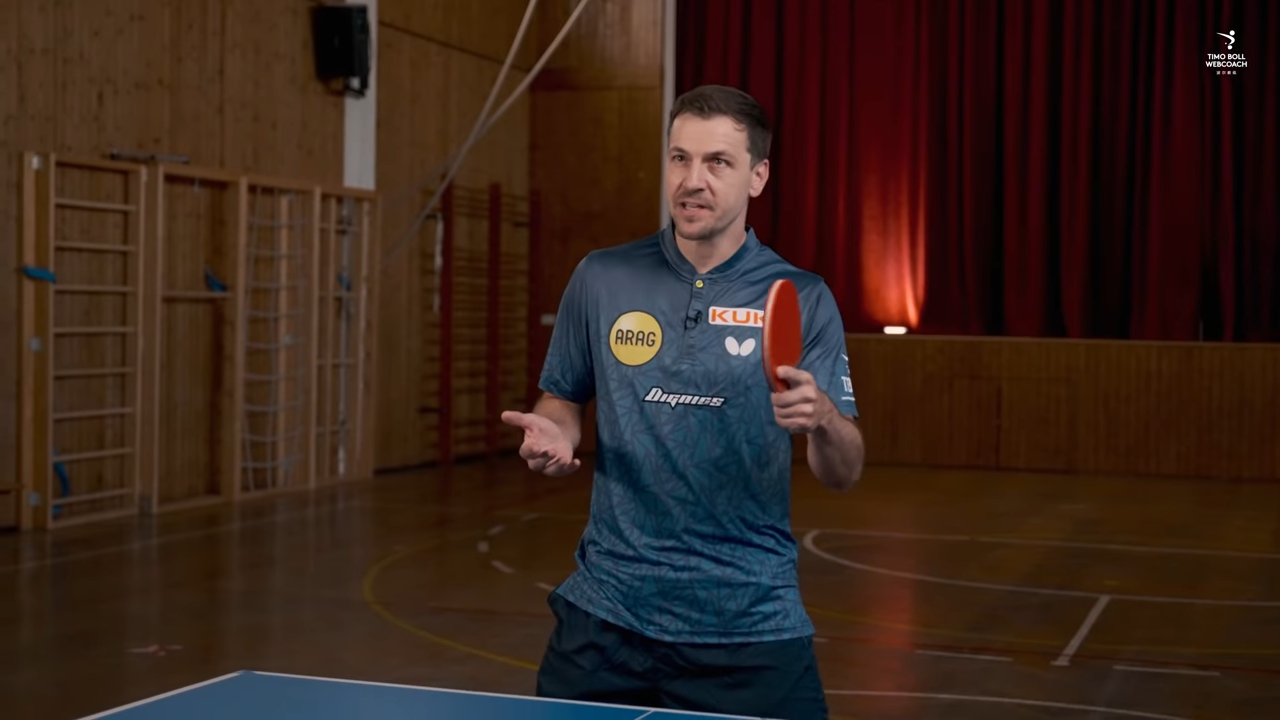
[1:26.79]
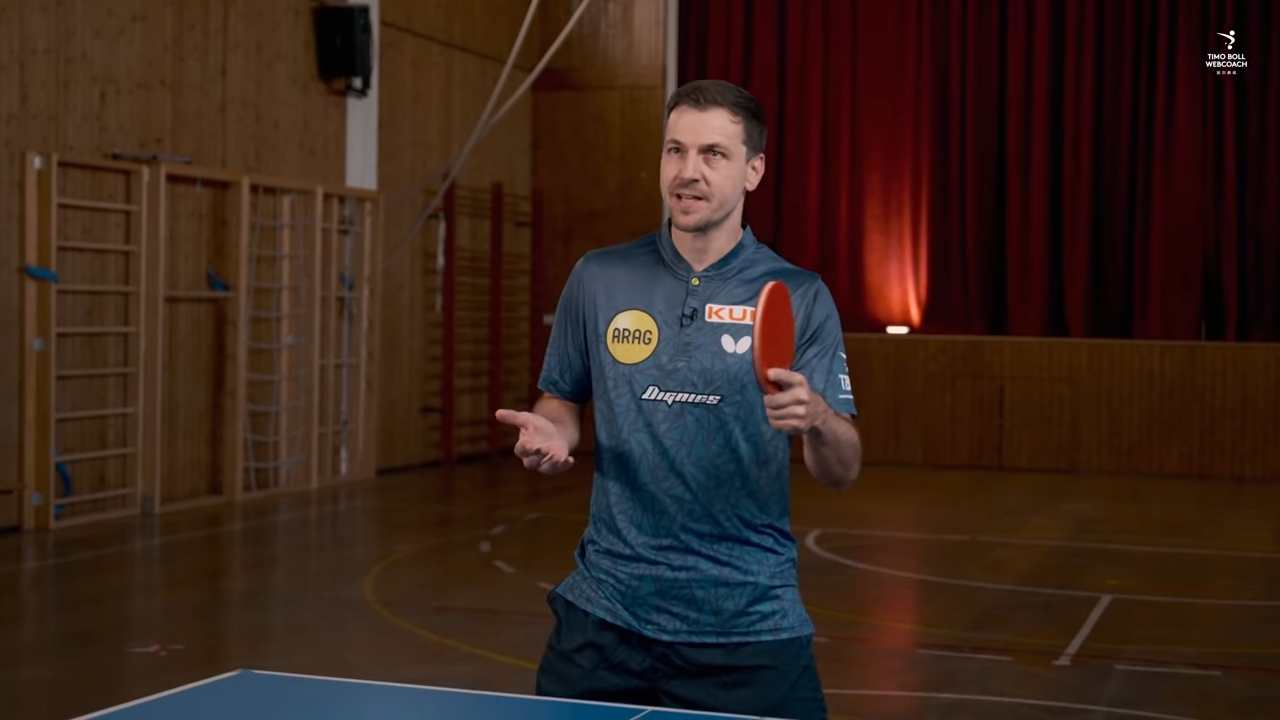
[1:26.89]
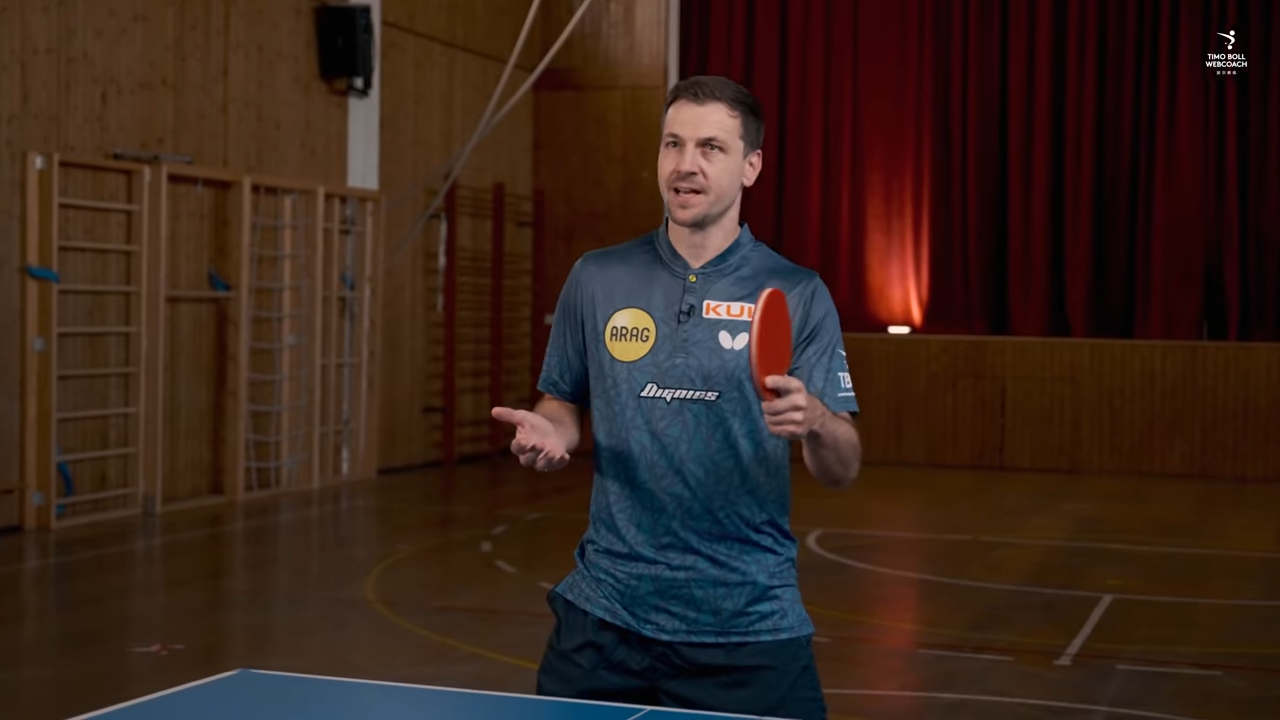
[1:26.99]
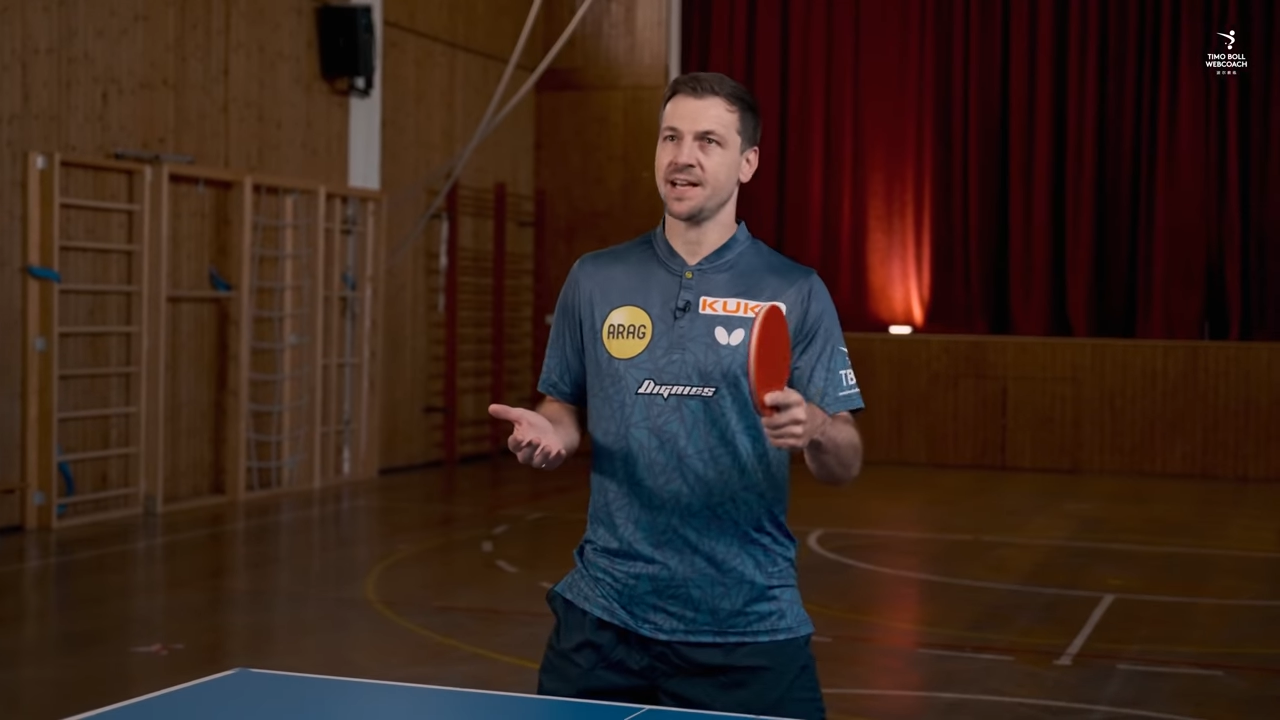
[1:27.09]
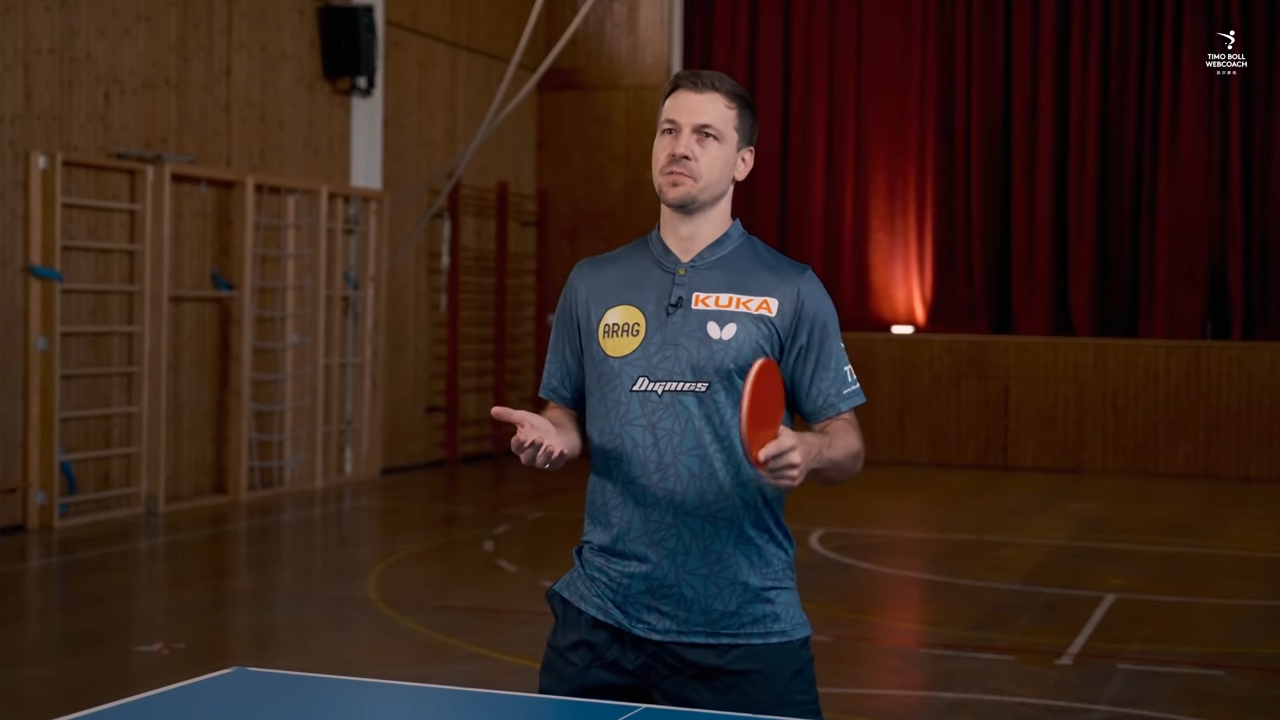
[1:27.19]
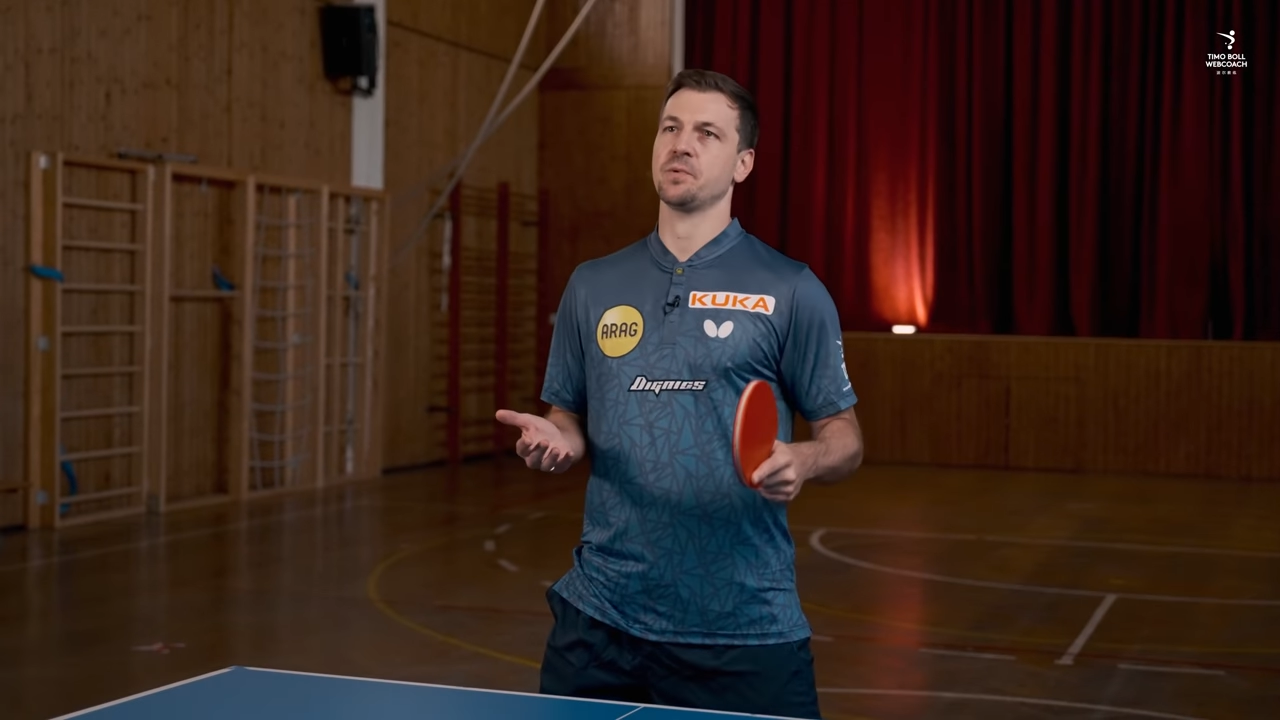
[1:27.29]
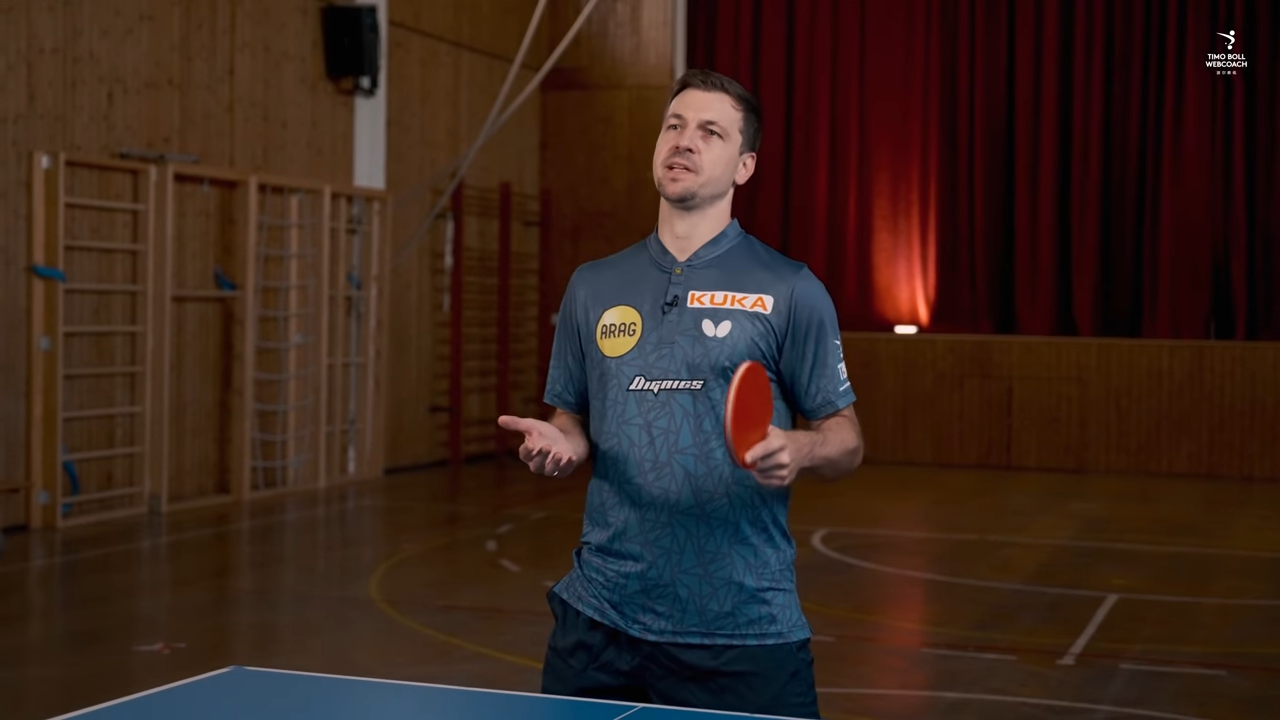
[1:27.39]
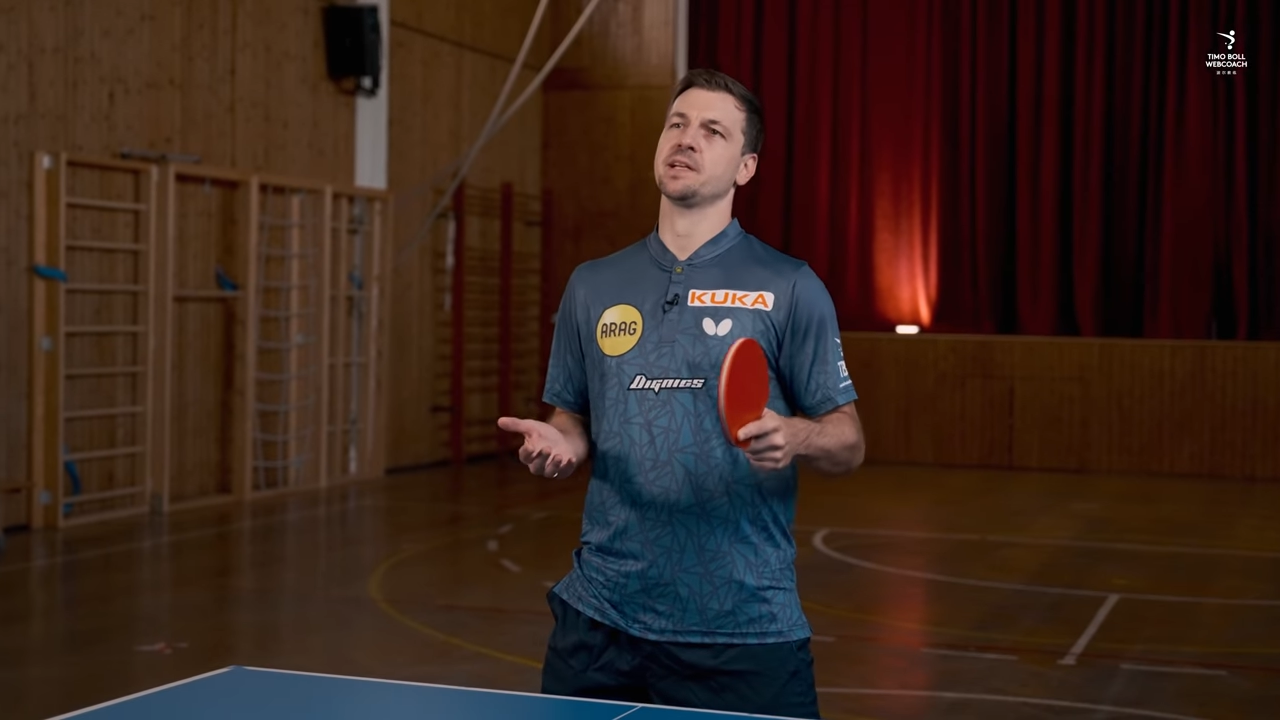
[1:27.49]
tight when